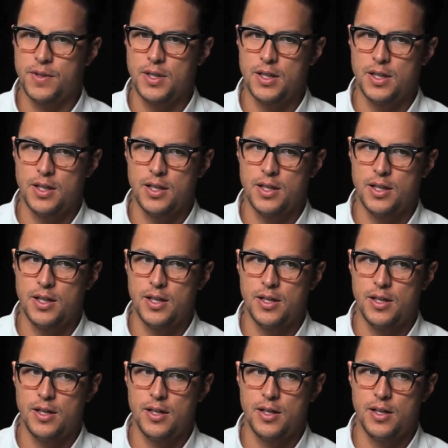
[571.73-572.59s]

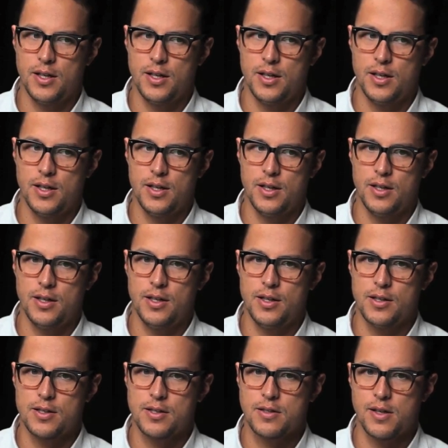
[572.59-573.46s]

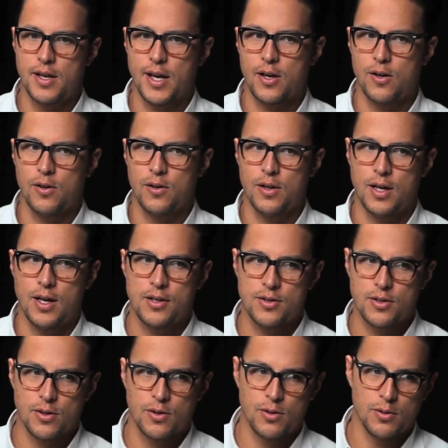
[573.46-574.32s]
a
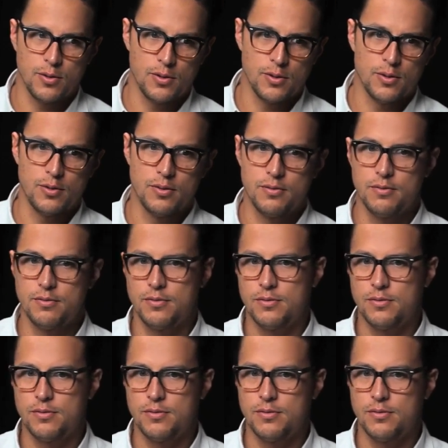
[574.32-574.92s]
psychological,